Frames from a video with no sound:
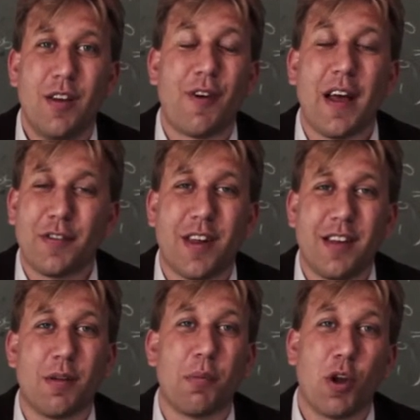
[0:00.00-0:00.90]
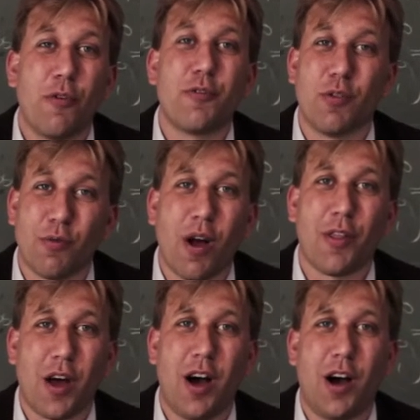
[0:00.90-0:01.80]
fascinating but often
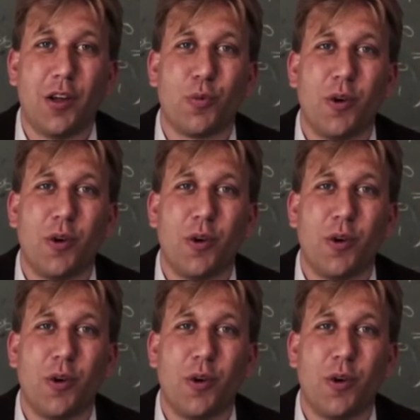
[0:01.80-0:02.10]
rather hard